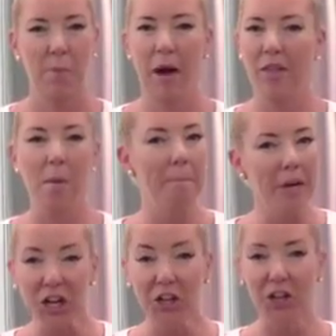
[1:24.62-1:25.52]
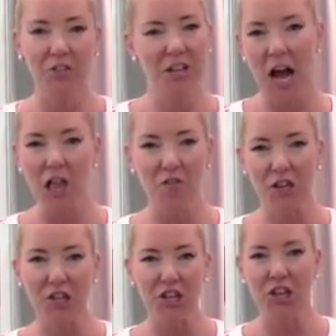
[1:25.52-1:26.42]
By the miracle of
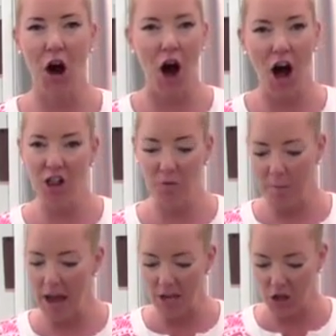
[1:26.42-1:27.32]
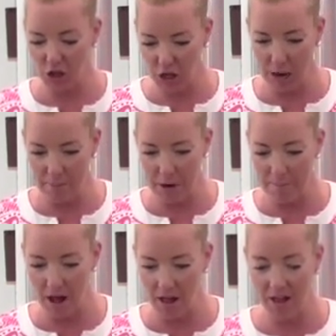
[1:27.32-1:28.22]
television, all of my cucumber
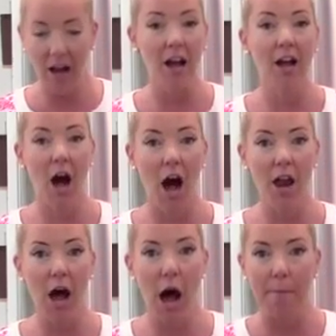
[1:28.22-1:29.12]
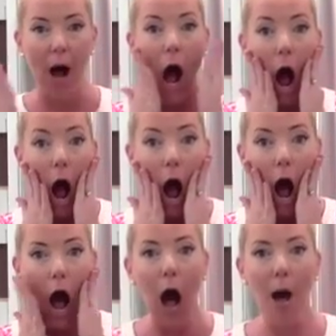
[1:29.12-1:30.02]
and melon got cut up.
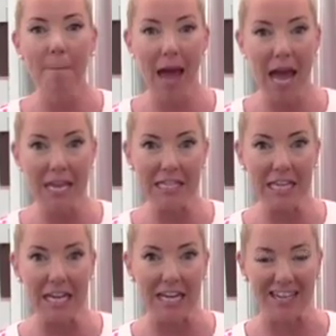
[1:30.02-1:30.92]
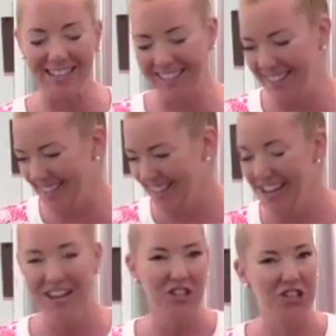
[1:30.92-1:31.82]
Amazing!
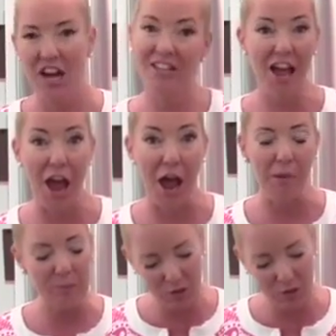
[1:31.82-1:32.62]
Shazam!